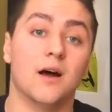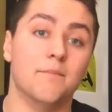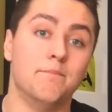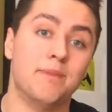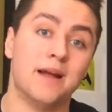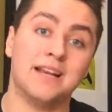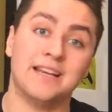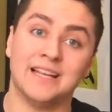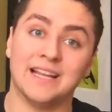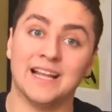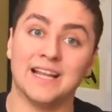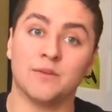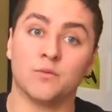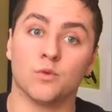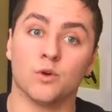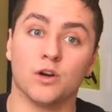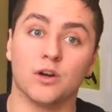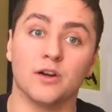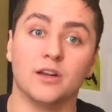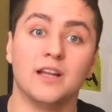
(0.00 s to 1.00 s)
bending
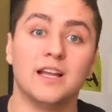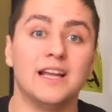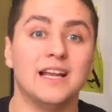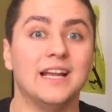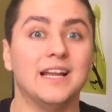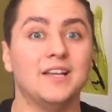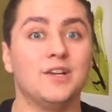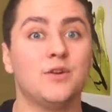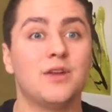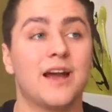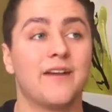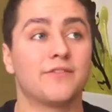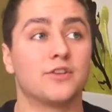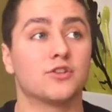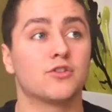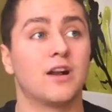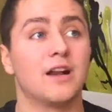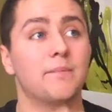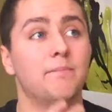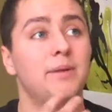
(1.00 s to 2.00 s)
inward, and you'd have to
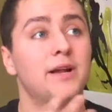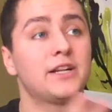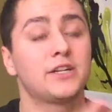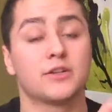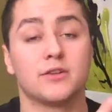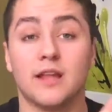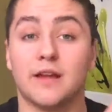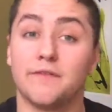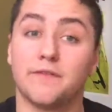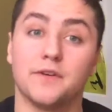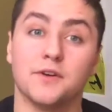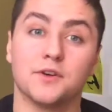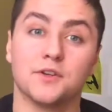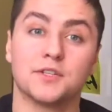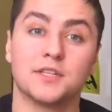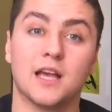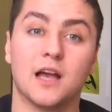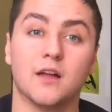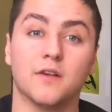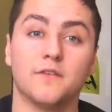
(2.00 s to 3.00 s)
try to picture that for
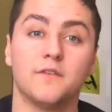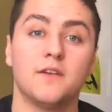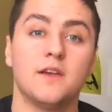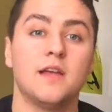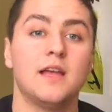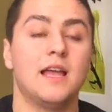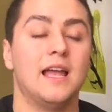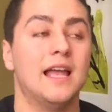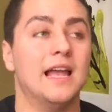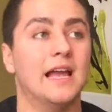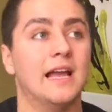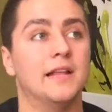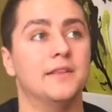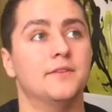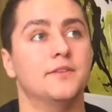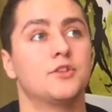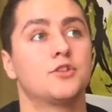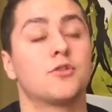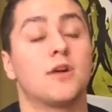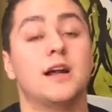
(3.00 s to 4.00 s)
yourself
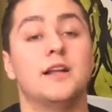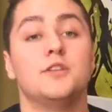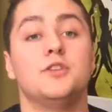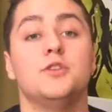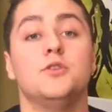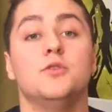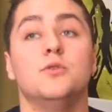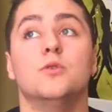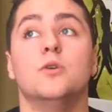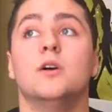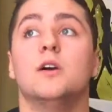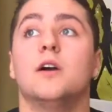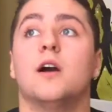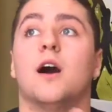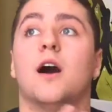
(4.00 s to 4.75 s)
and try to